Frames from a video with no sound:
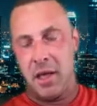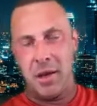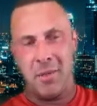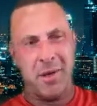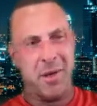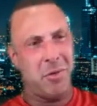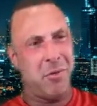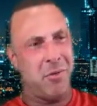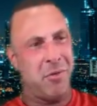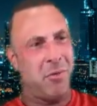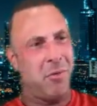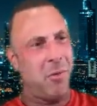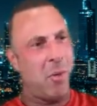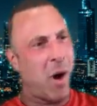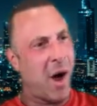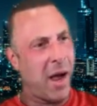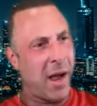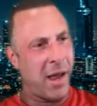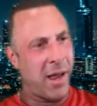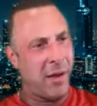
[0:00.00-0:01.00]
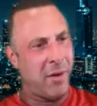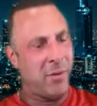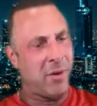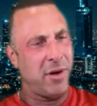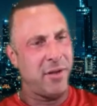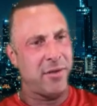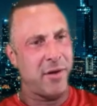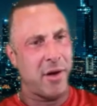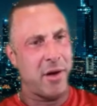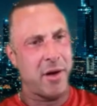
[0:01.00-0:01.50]
I'm like, why? What
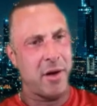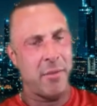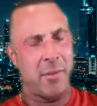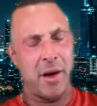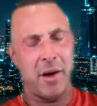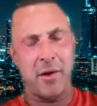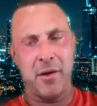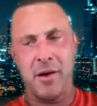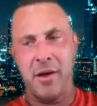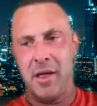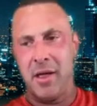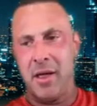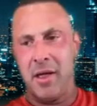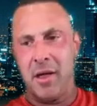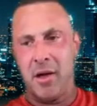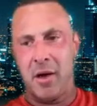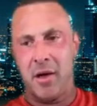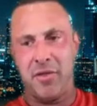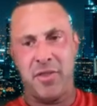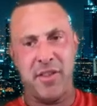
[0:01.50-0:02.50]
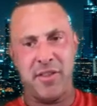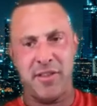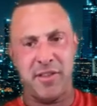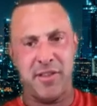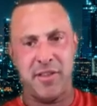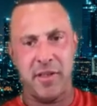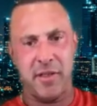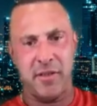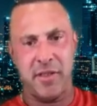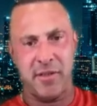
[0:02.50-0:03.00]
are you talking about? Like, this
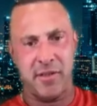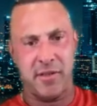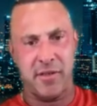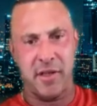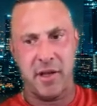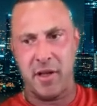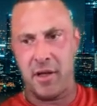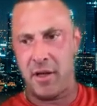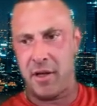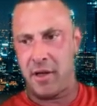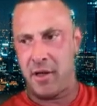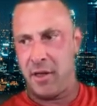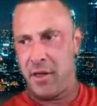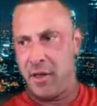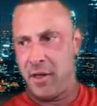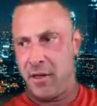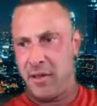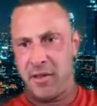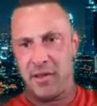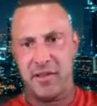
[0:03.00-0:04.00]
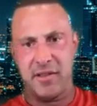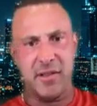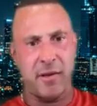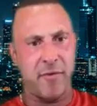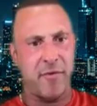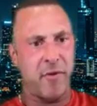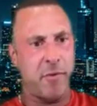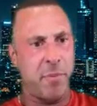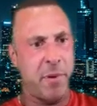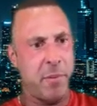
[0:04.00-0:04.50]
is a, this is a, this is
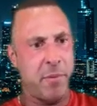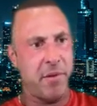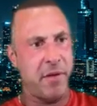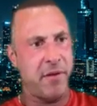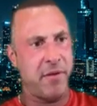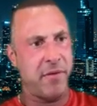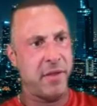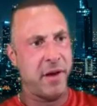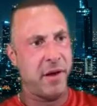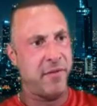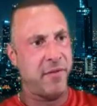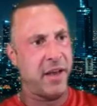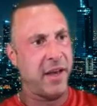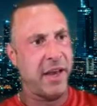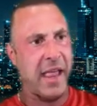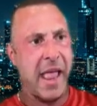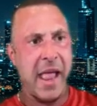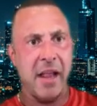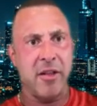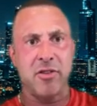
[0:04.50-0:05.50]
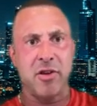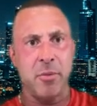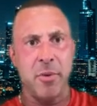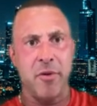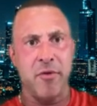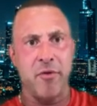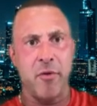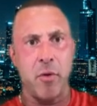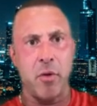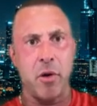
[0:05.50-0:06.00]
something for people that, that have had cancer
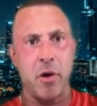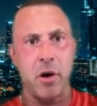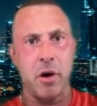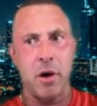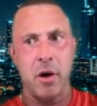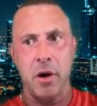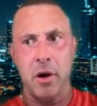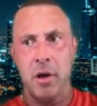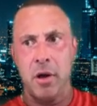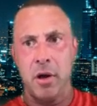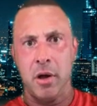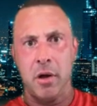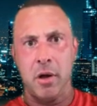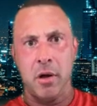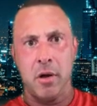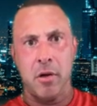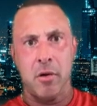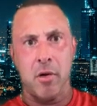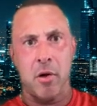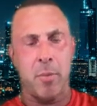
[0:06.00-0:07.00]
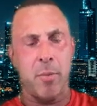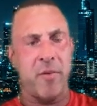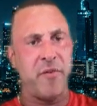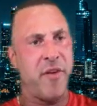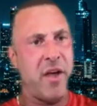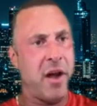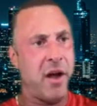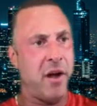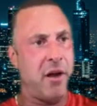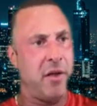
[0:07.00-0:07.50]
before or
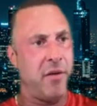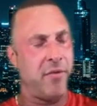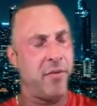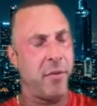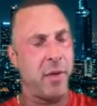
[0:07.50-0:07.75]
preventative.